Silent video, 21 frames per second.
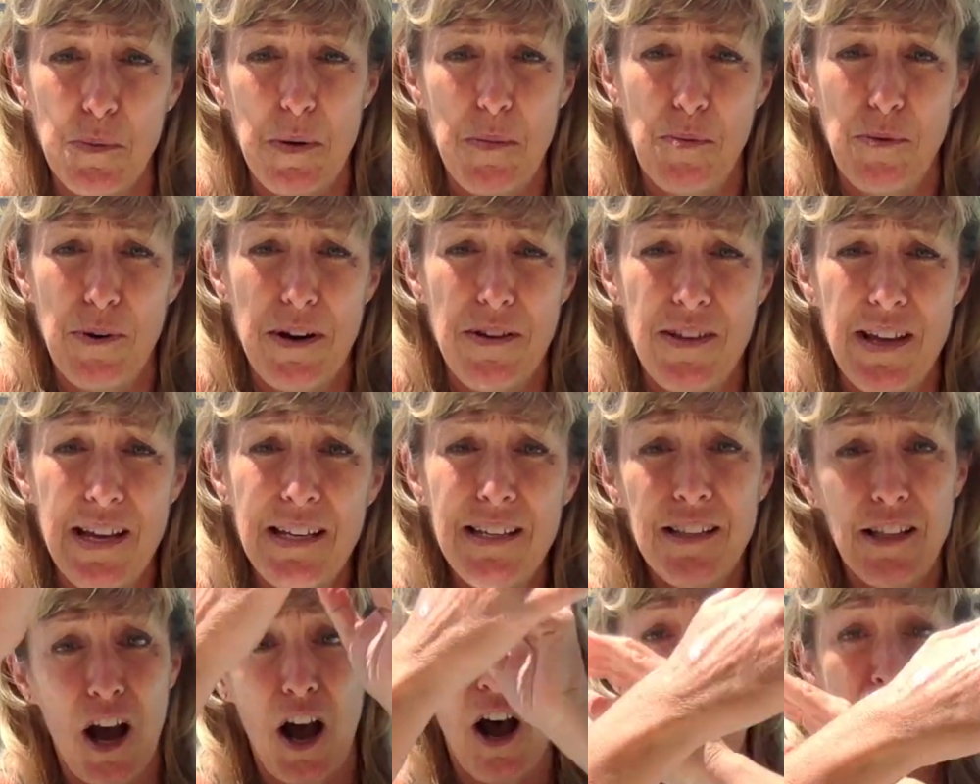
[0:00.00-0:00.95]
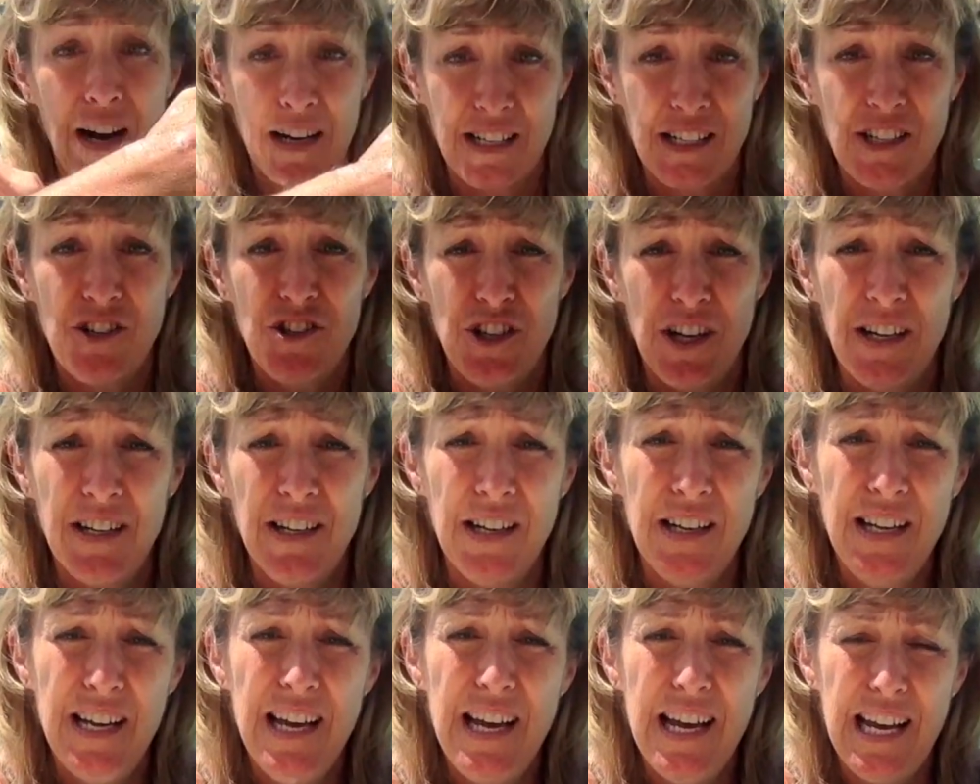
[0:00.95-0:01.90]
we're breathing. The oxygen
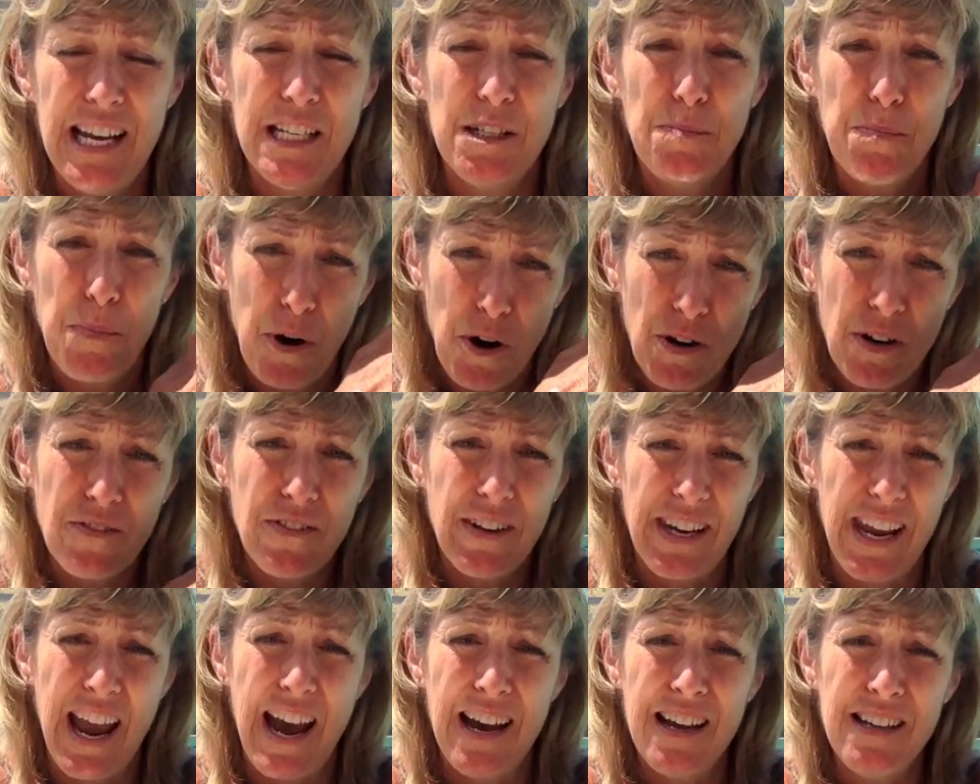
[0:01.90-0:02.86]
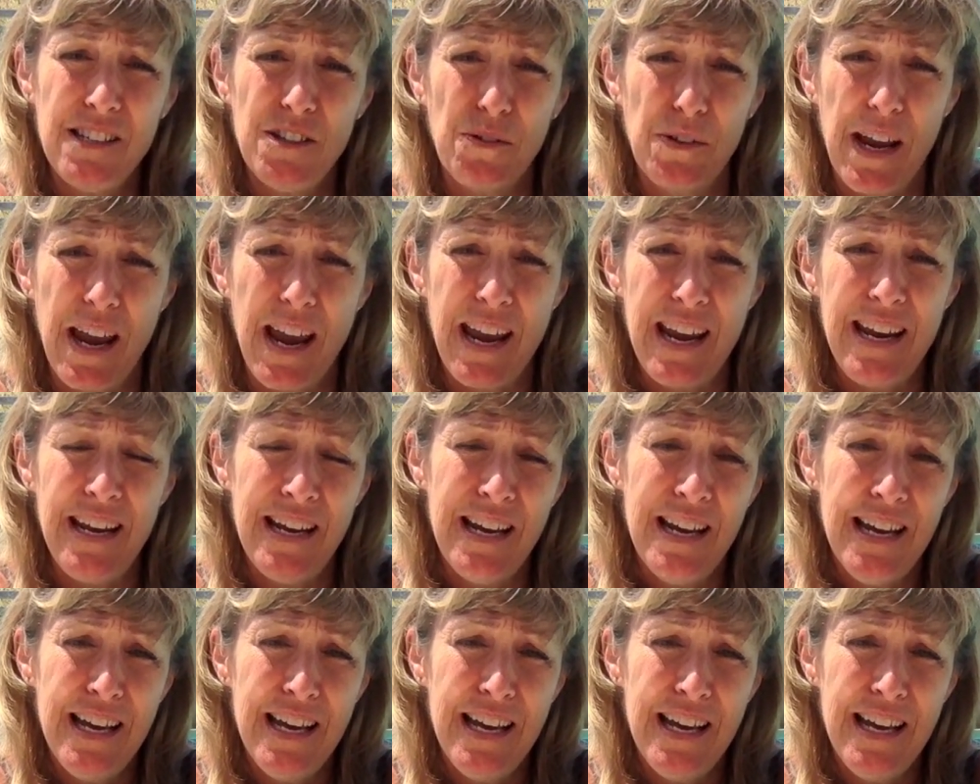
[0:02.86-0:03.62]
is part of a gas, okay?